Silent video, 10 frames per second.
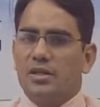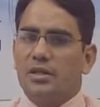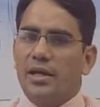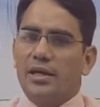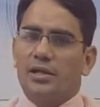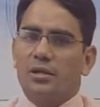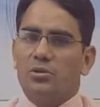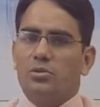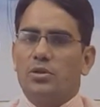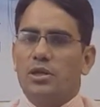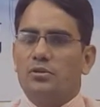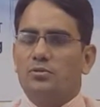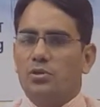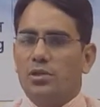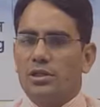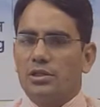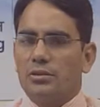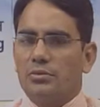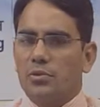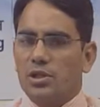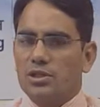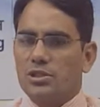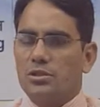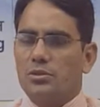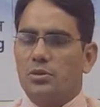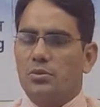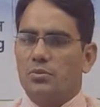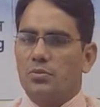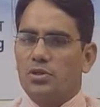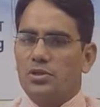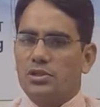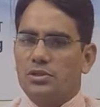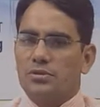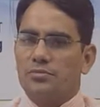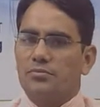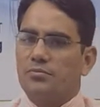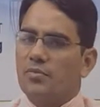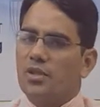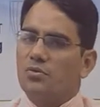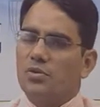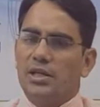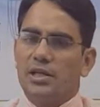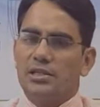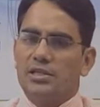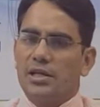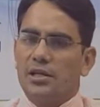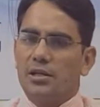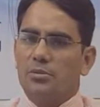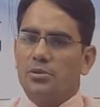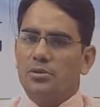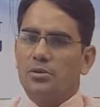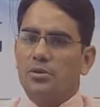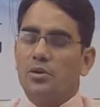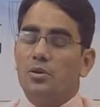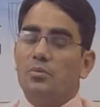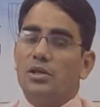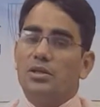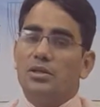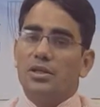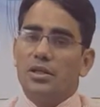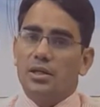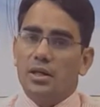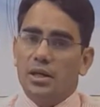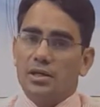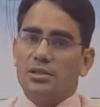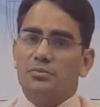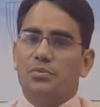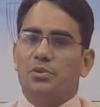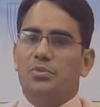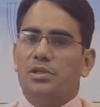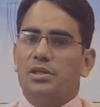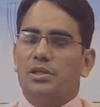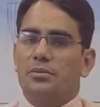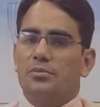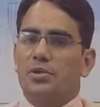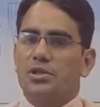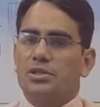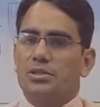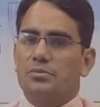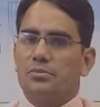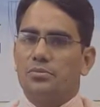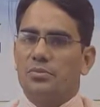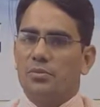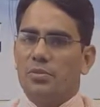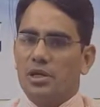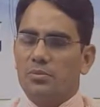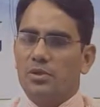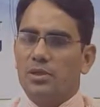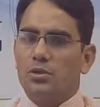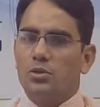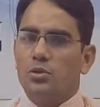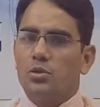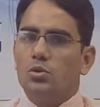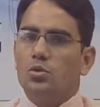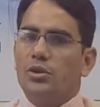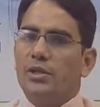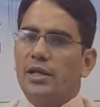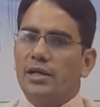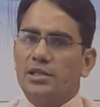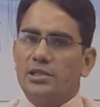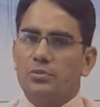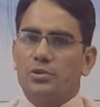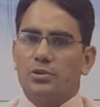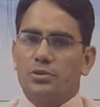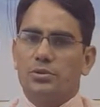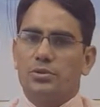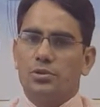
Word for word: direct labor who are involved in production process we take as direct labor. But there are some people in the production department who indirectly support.